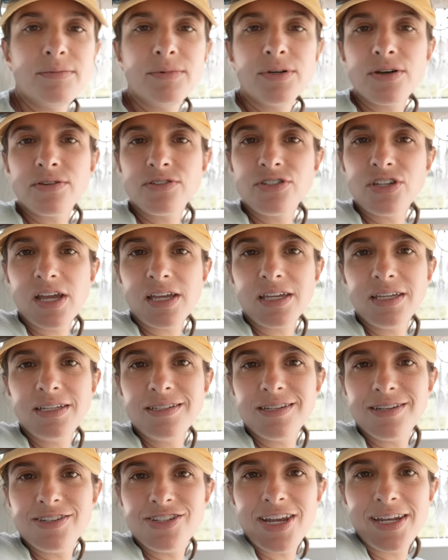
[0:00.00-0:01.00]
we'll go check
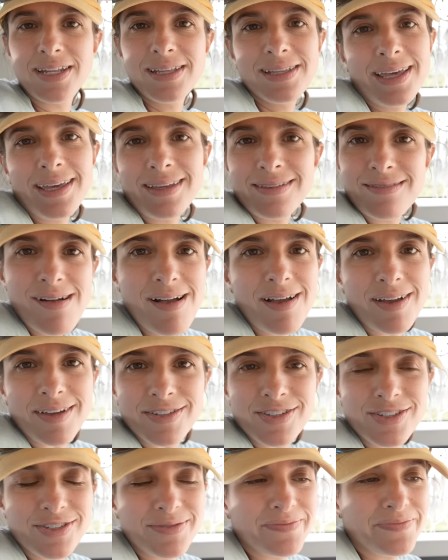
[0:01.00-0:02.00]
into Jenny Lake
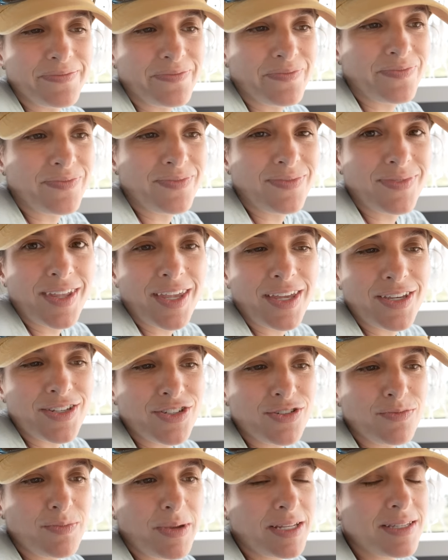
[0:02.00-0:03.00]
Lodge,
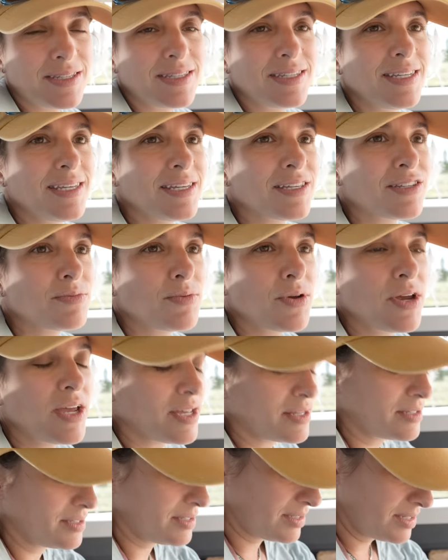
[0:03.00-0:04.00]
Schmancy
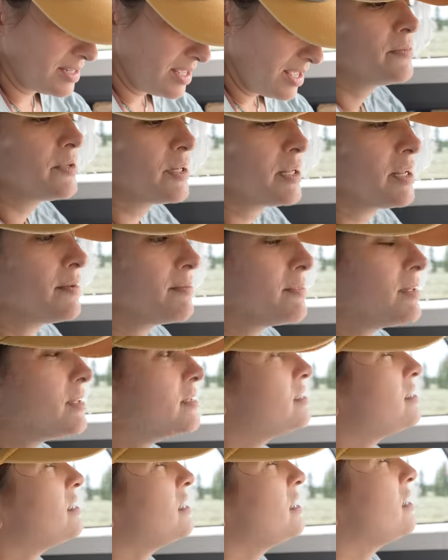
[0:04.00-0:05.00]
Express. But I'm gonna stay